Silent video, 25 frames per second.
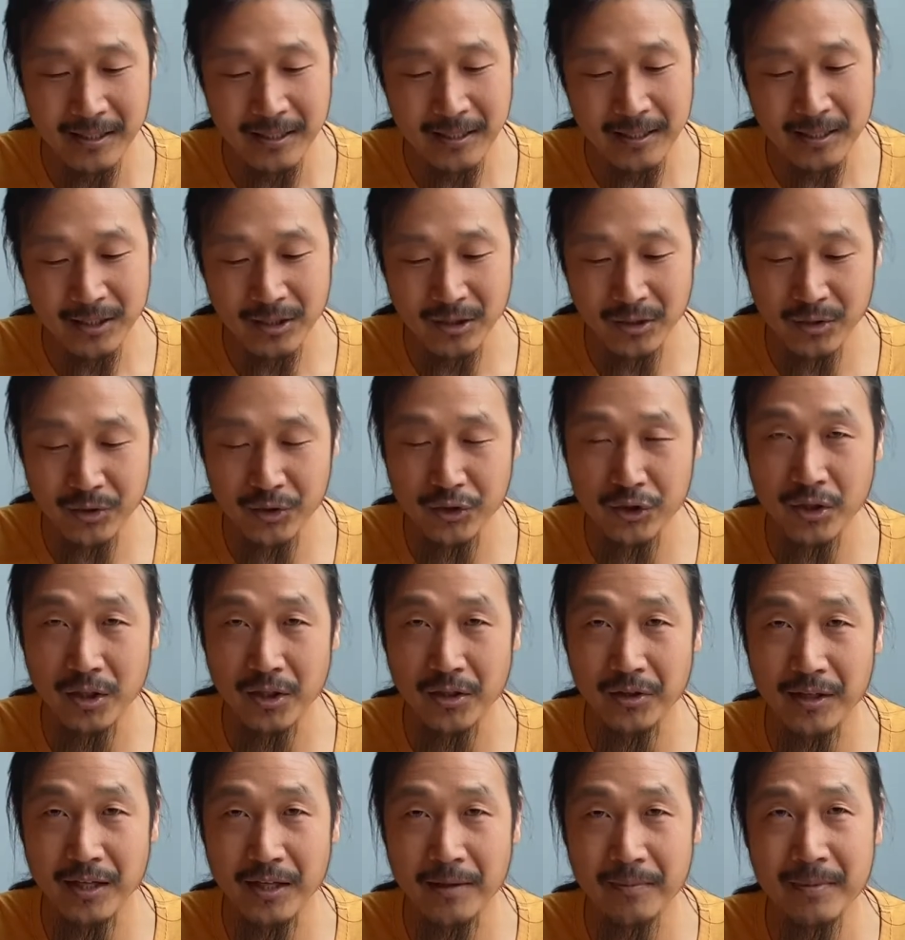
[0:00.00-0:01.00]
So his
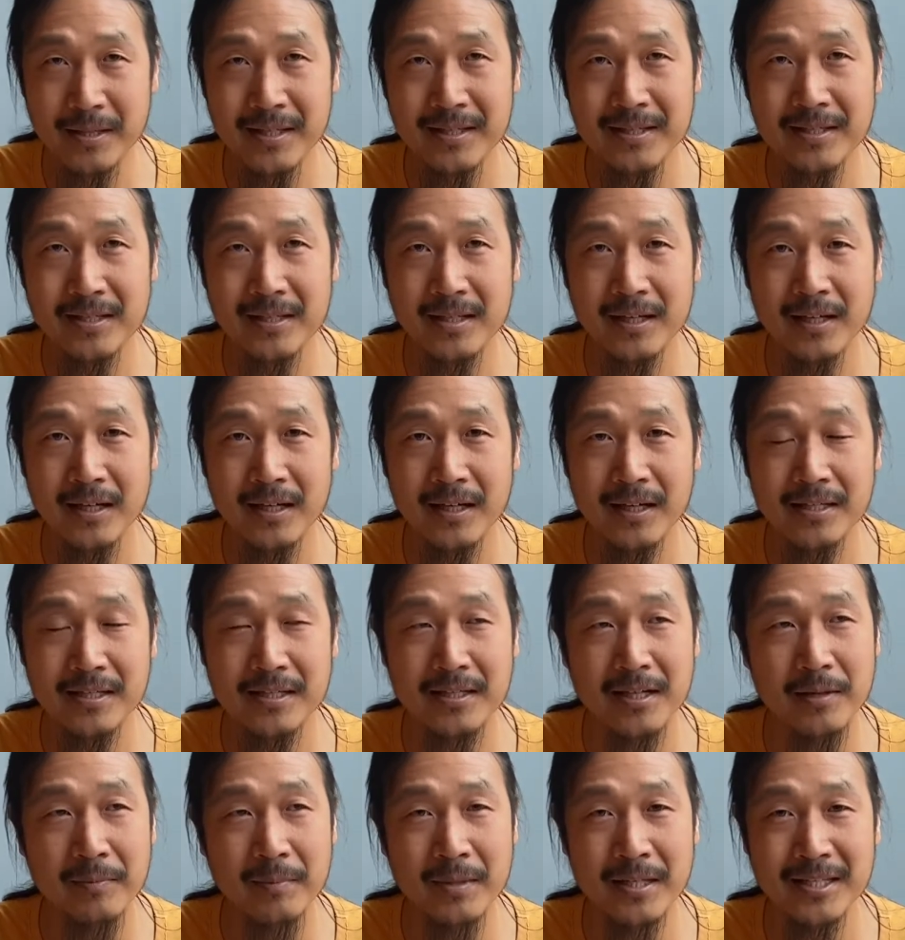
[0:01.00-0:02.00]
name is
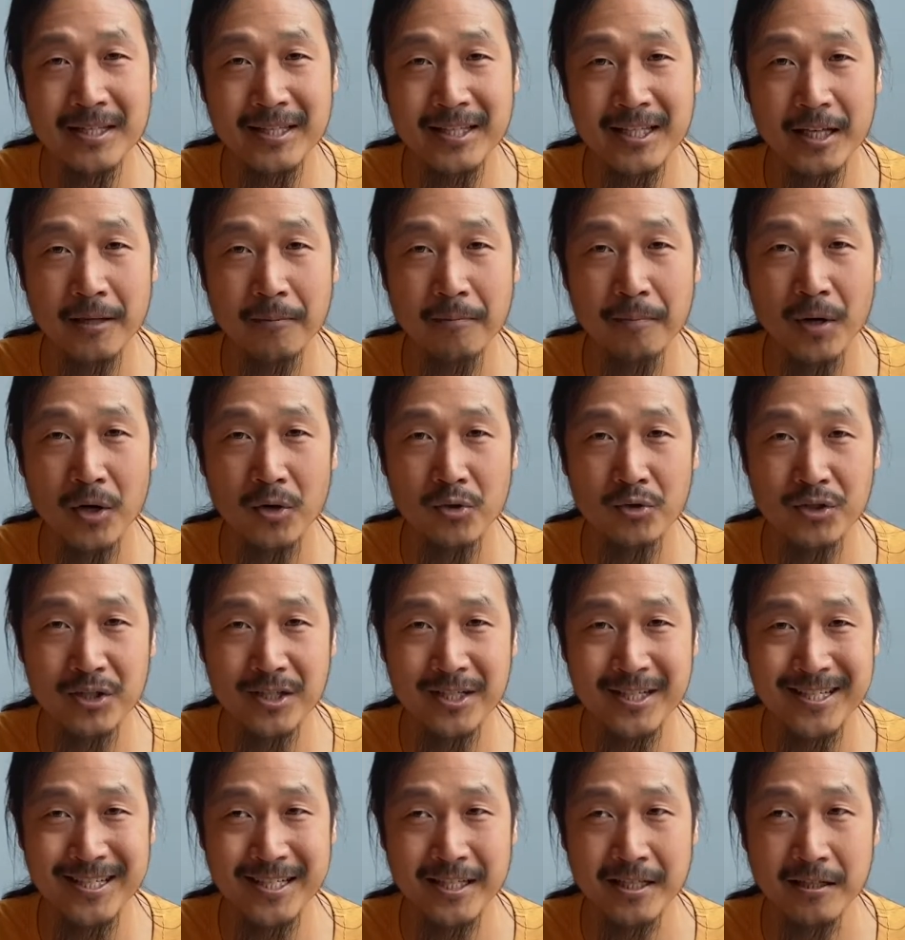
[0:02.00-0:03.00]
Ding
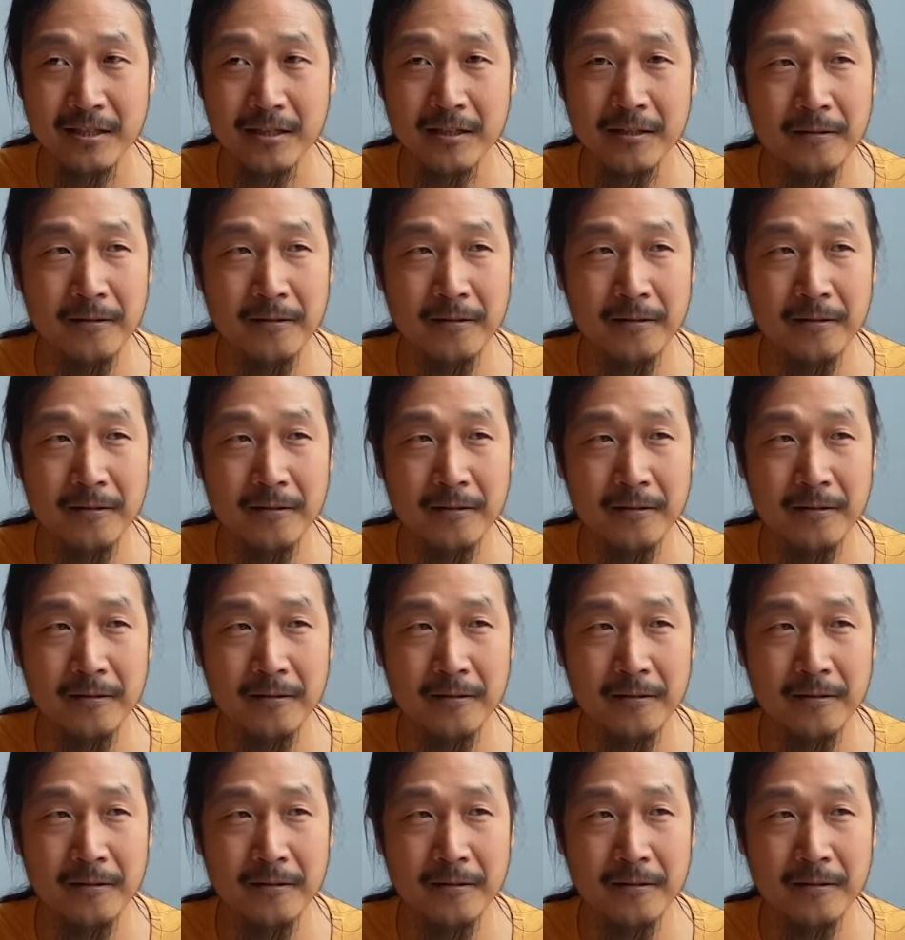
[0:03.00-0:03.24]
Baozhen.